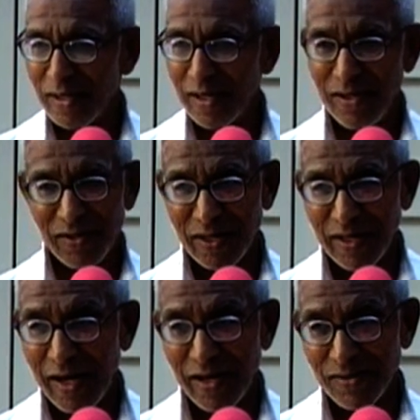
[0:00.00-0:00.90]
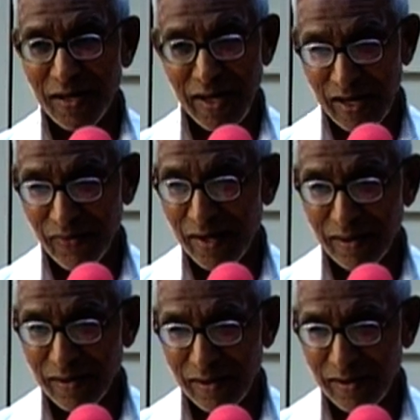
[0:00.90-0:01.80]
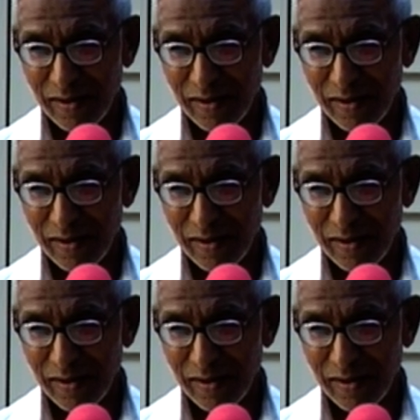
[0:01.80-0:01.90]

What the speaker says: it creates a heaven